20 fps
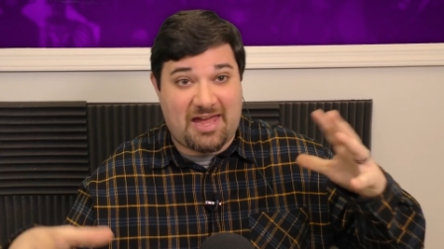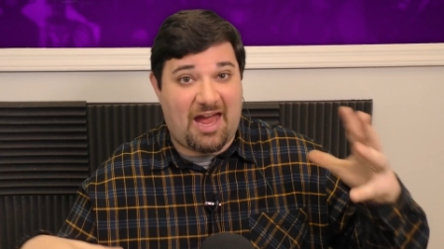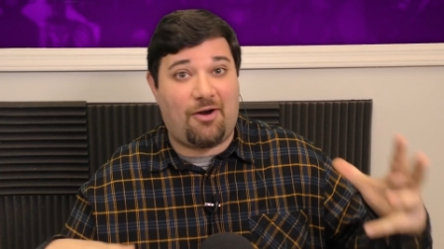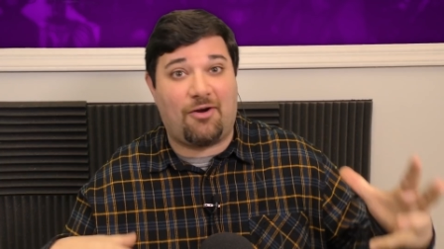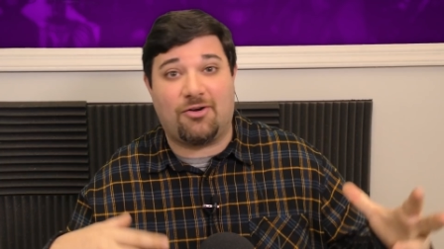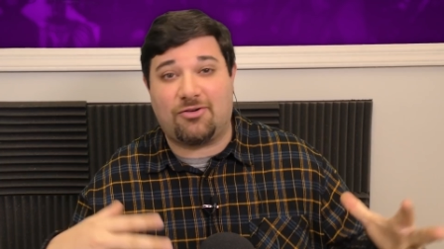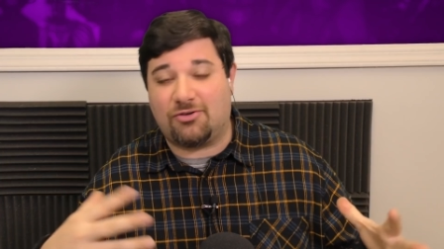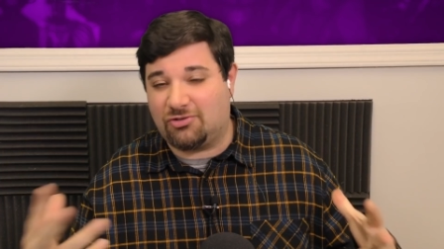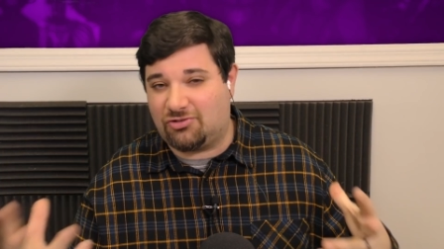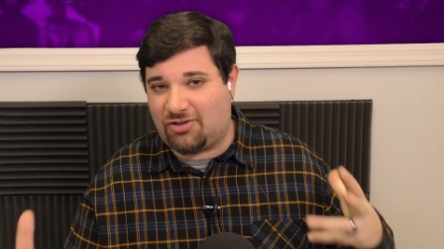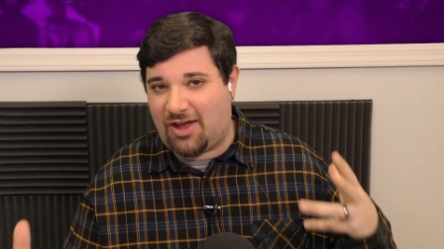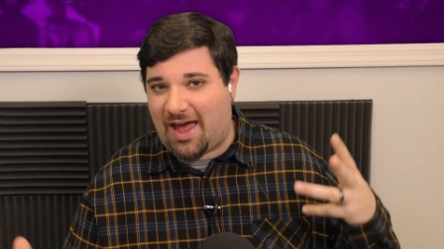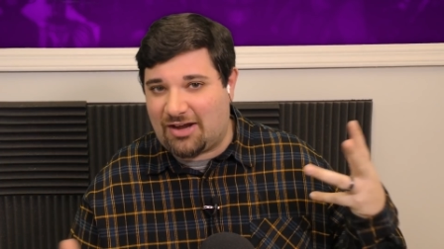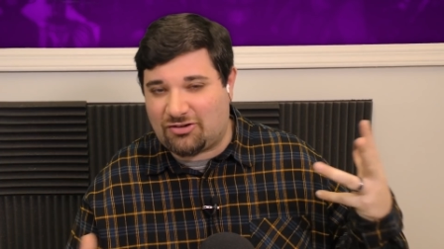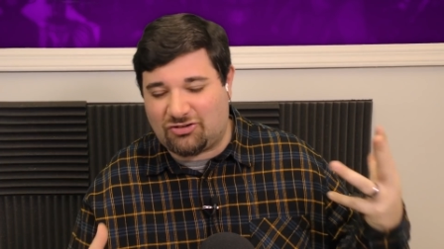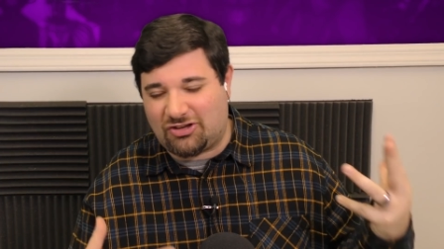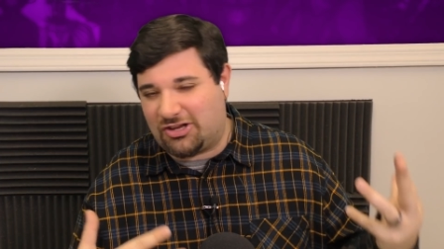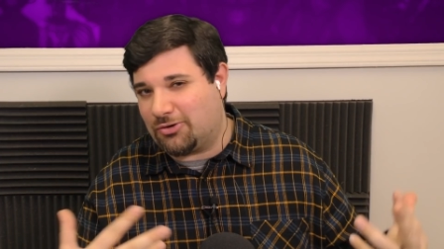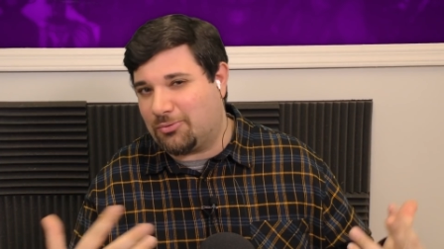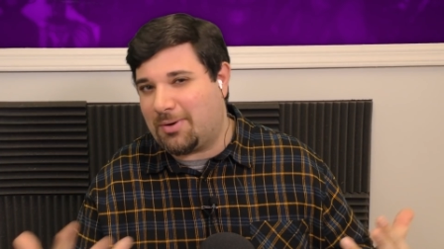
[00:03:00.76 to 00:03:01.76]
characters to
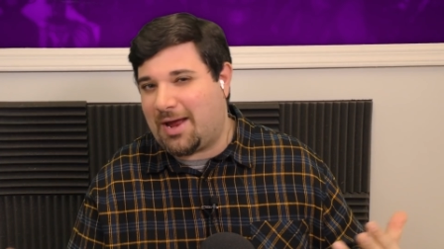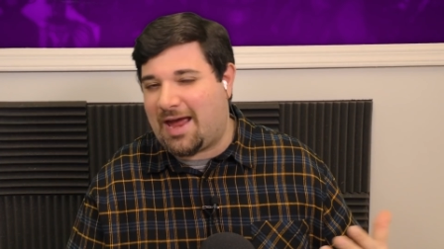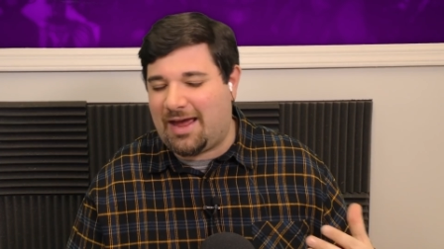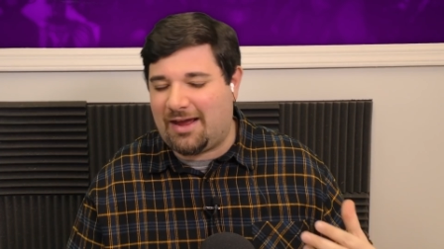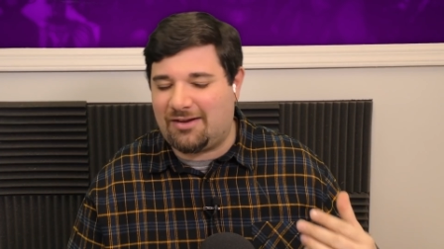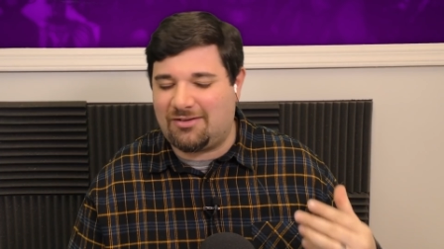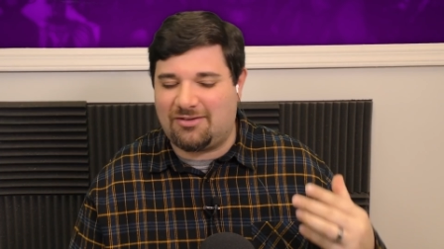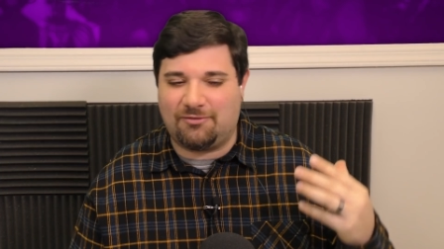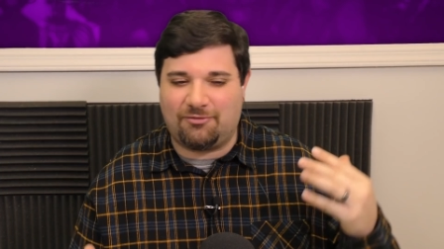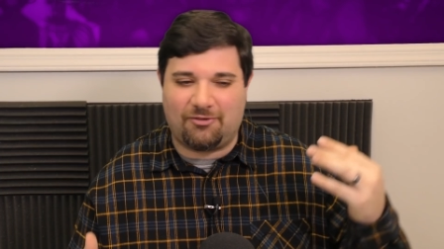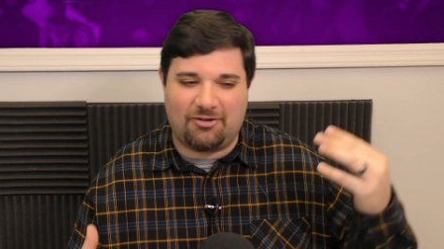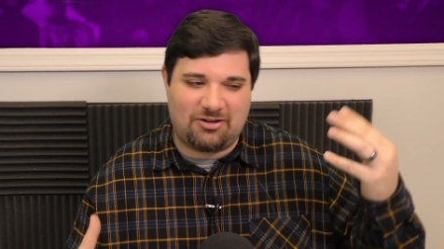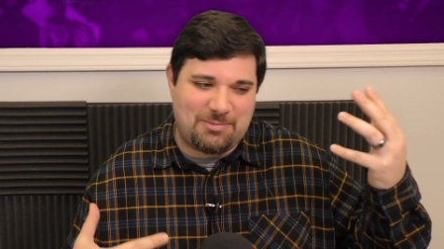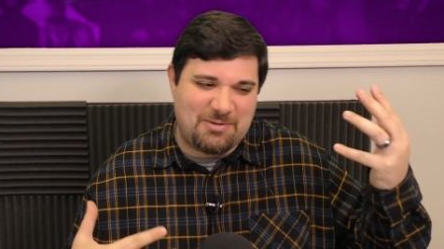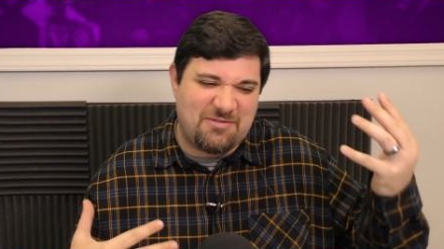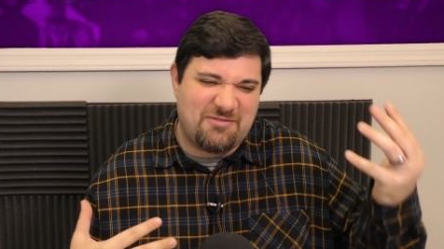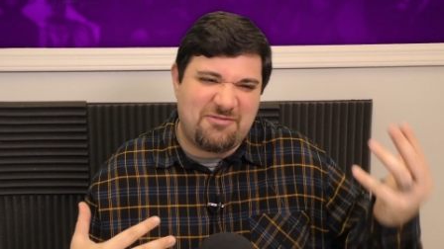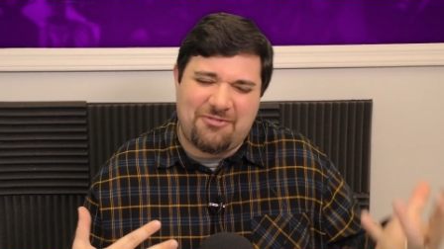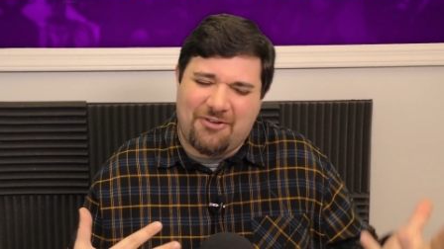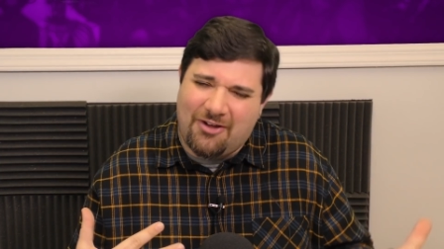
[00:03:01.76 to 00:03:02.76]
actually interact and for it to
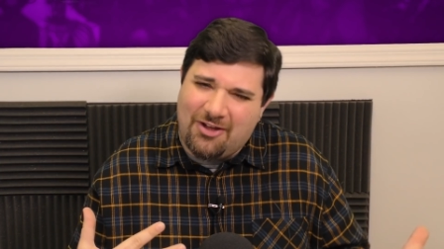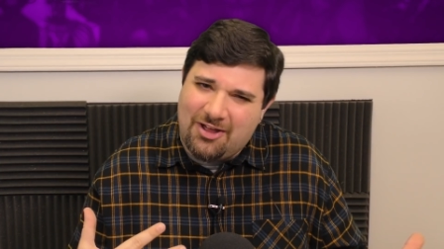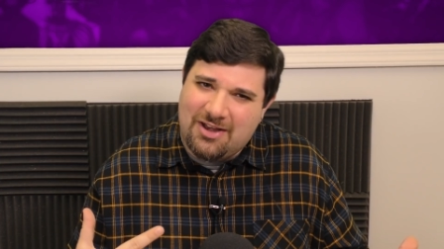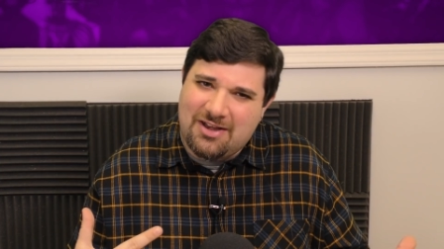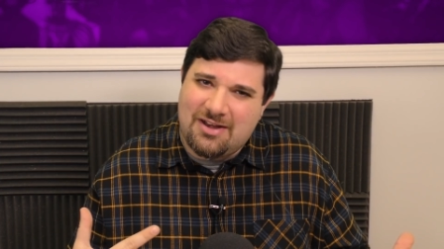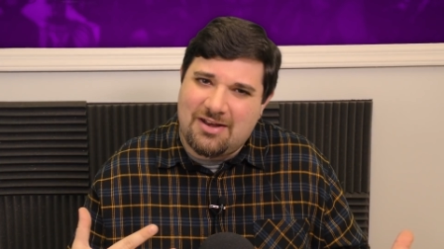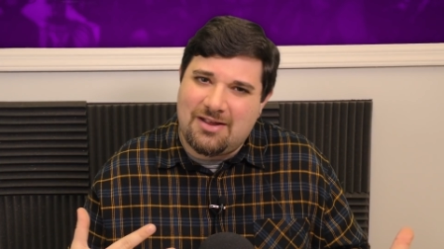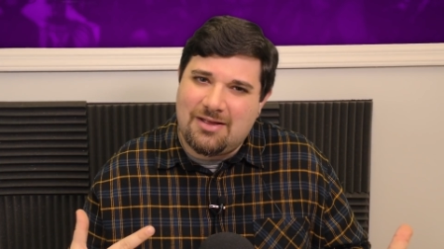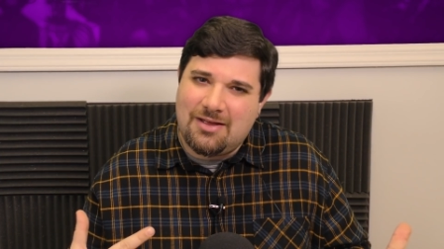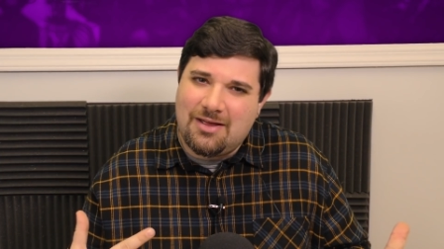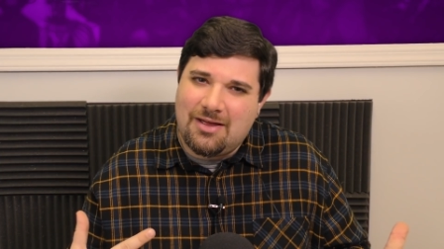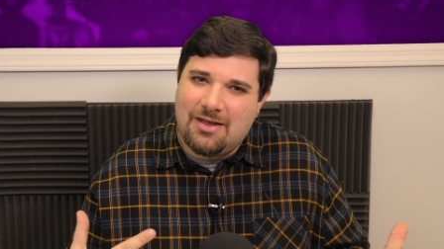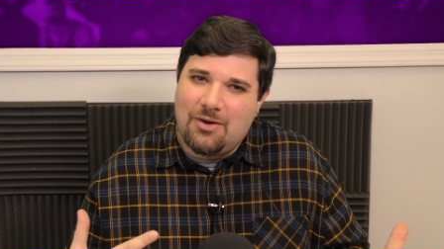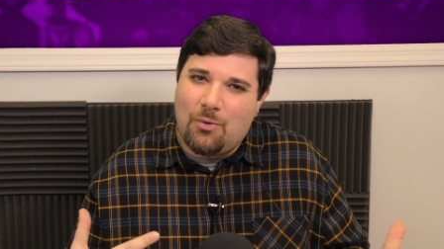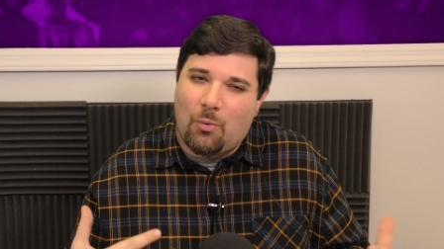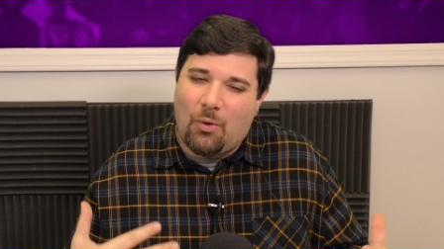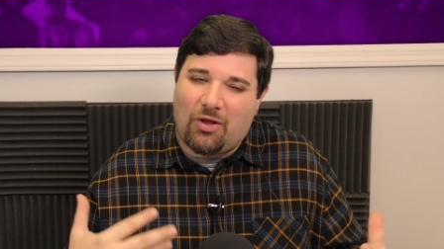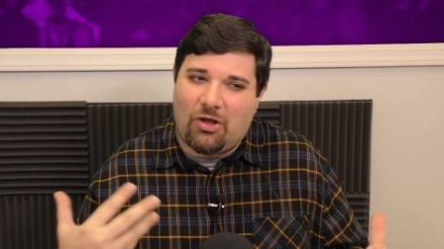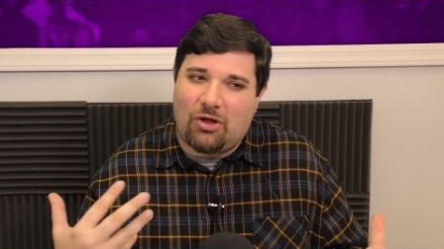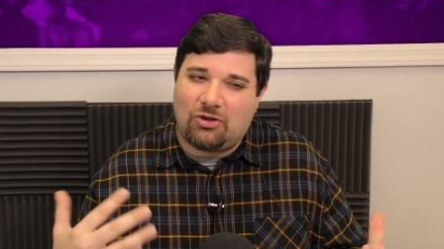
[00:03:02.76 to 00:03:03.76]
be fun,
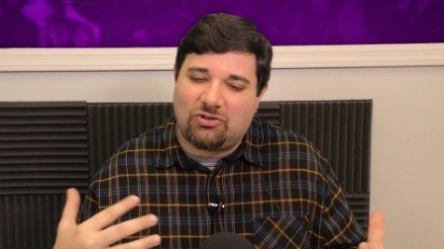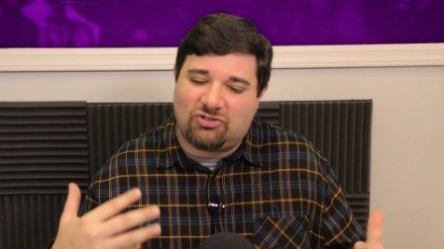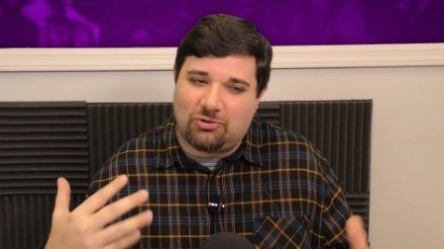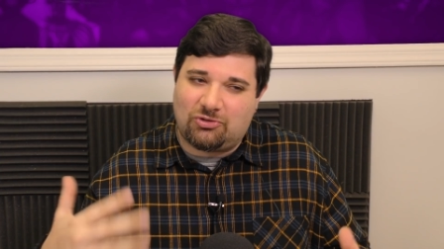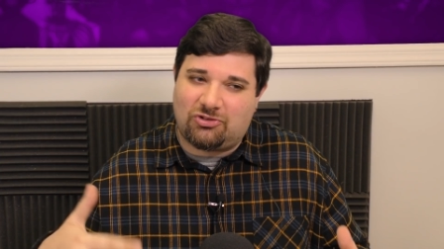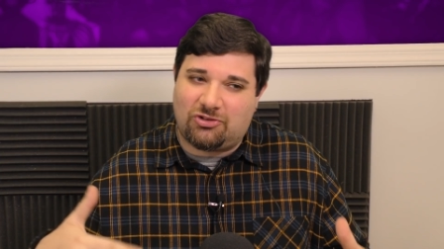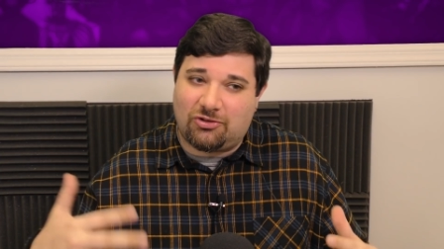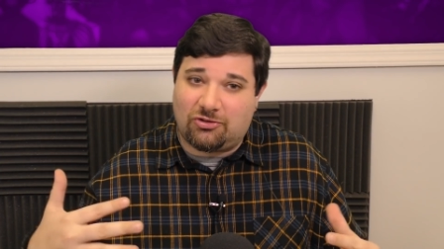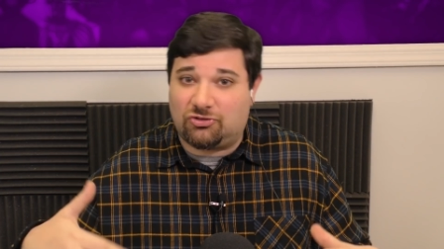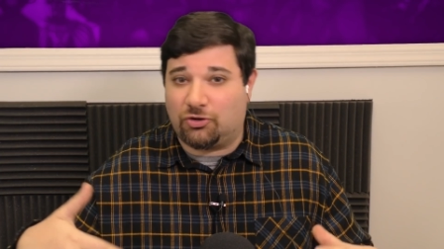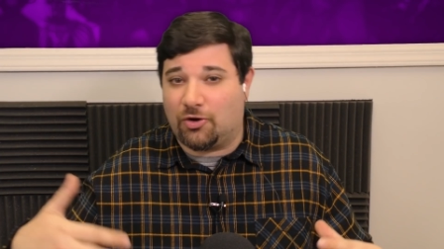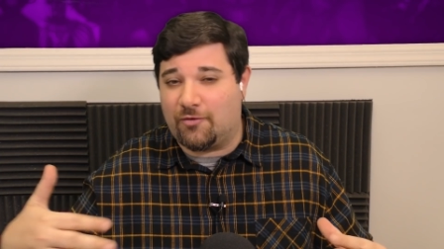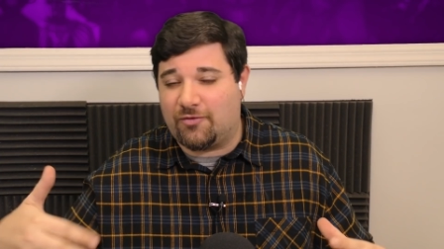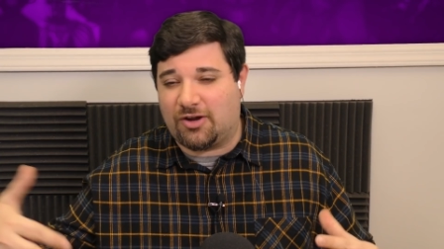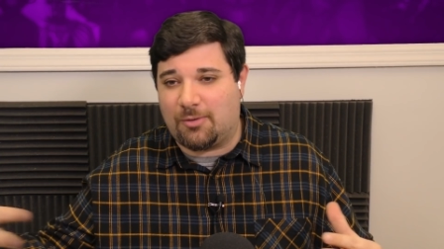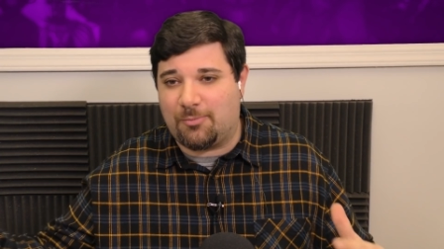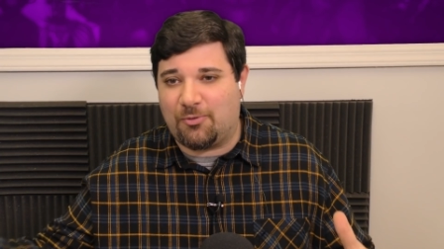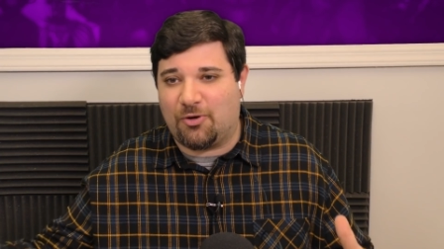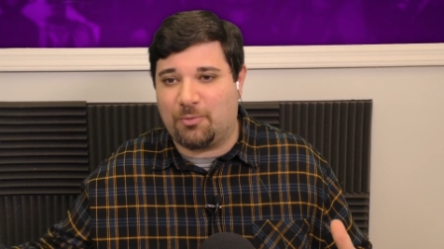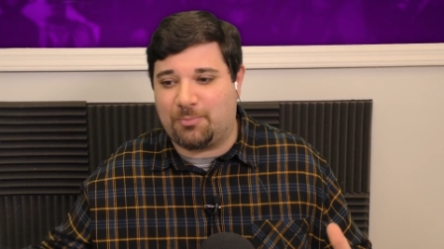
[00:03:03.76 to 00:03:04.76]
while also still
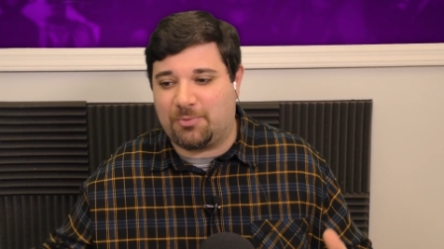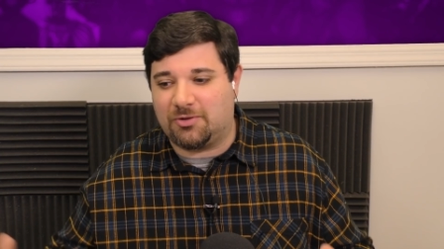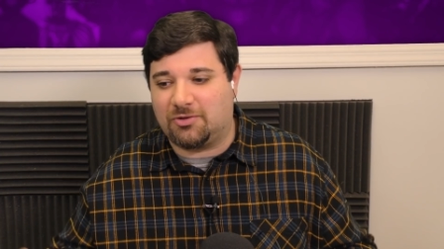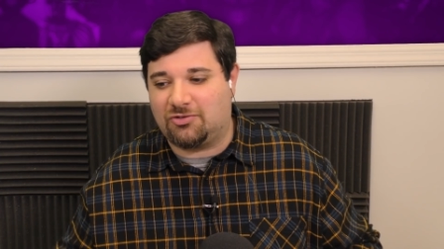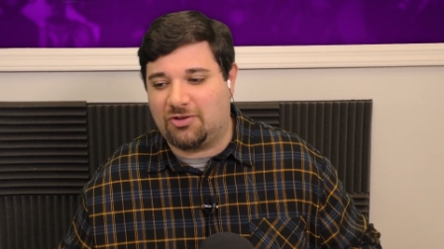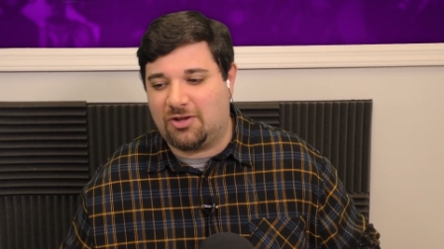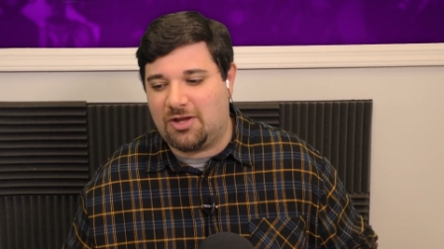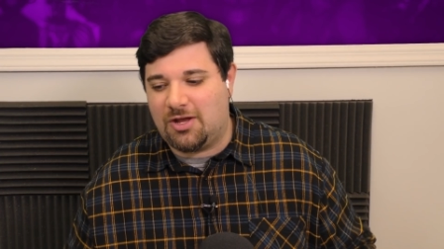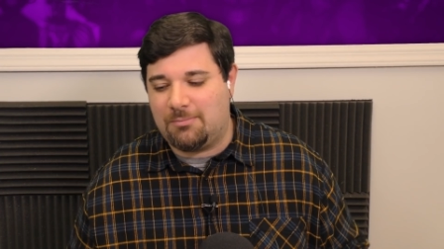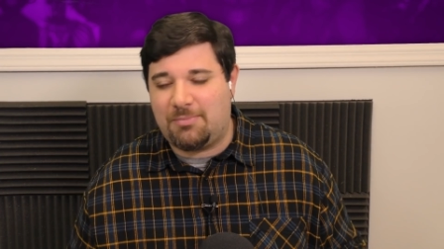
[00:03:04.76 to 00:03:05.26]
serving a purpose.